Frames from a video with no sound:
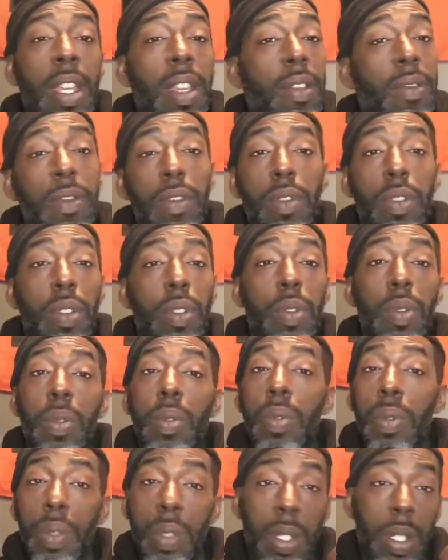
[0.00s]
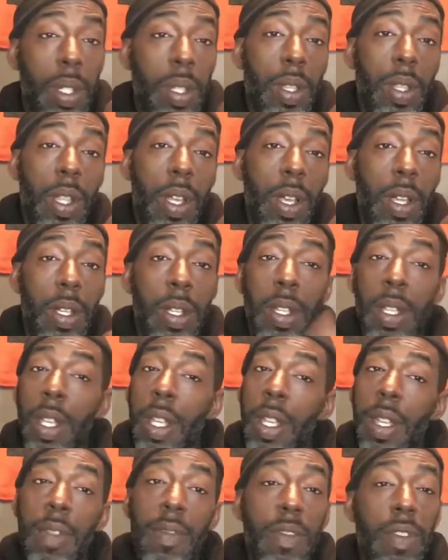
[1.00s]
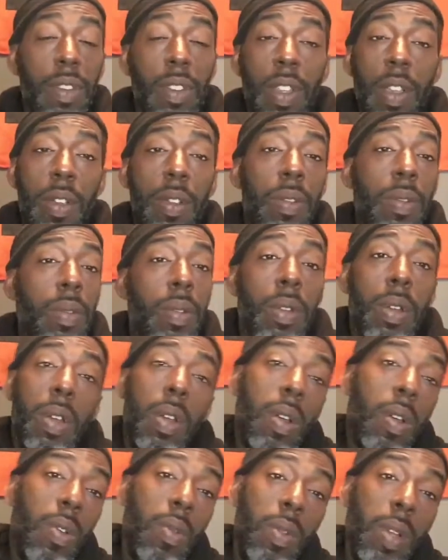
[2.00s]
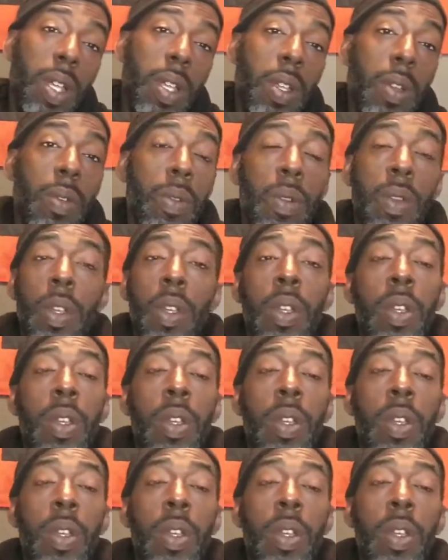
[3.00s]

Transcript: If you do, good luck. If you don't, oh well.